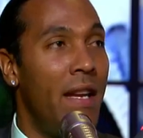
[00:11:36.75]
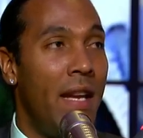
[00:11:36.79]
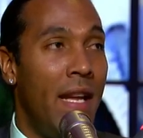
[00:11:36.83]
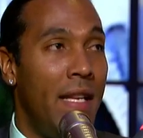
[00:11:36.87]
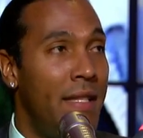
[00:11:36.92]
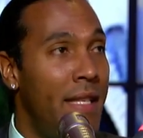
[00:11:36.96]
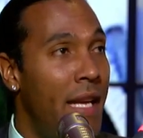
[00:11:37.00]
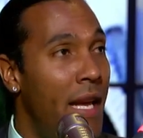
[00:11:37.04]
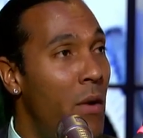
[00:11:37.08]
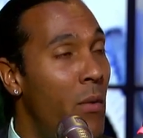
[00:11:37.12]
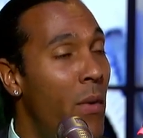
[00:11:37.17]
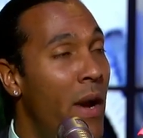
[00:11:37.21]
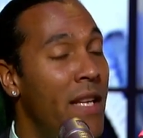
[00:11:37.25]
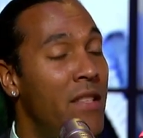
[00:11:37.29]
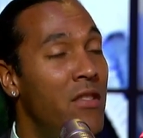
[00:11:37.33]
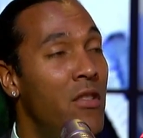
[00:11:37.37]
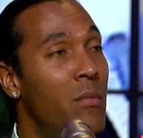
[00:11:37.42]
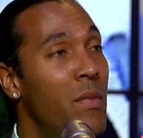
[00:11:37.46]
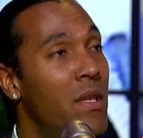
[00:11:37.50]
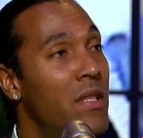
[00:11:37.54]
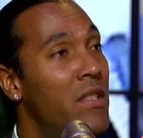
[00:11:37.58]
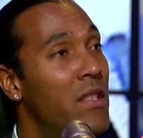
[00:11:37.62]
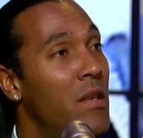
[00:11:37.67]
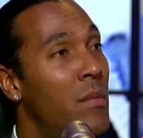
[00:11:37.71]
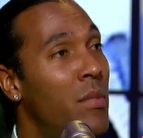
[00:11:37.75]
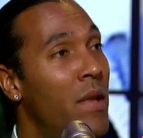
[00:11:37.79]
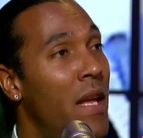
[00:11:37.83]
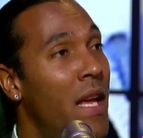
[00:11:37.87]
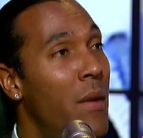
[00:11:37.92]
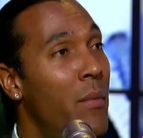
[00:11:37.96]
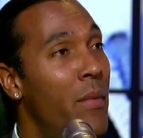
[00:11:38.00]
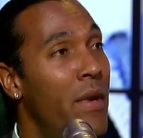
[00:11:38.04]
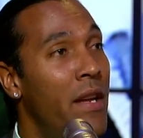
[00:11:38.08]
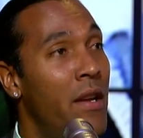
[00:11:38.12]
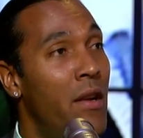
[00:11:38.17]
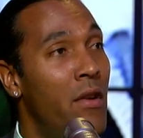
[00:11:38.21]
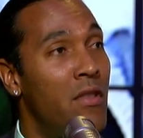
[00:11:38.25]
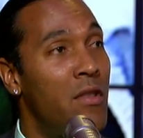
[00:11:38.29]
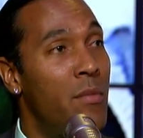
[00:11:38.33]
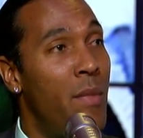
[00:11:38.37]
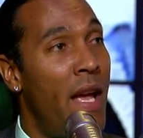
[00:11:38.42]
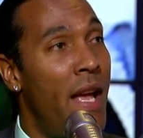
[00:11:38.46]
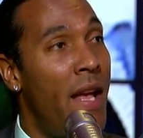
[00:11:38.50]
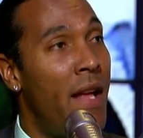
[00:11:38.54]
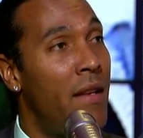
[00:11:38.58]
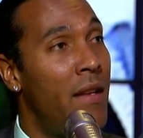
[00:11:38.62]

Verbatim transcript: and they take way too much of the blame when it goes bad.